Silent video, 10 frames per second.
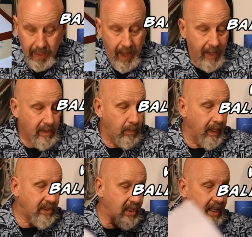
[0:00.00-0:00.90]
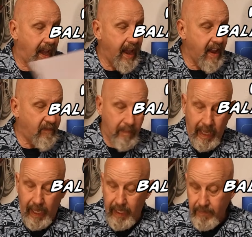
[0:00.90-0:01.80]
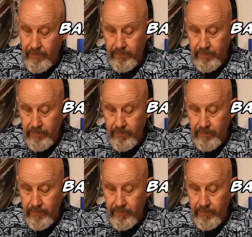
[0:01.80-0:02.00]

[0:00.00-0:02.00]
lines, which gave me